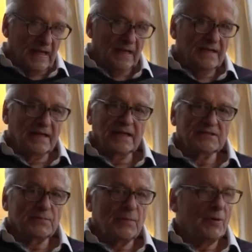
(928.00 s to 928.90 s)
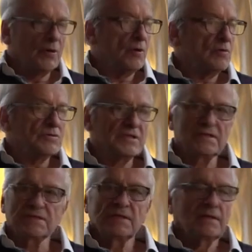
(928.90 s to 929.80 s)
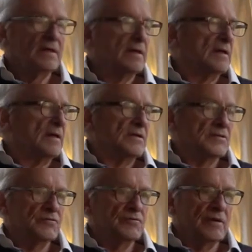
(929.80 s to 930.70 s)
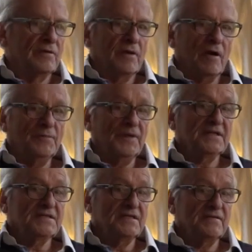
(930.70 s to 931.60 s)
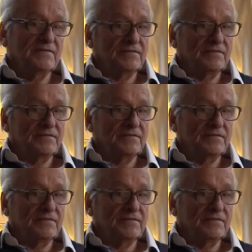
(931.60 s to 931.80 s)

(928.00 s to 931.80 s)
And it explodes into an objective,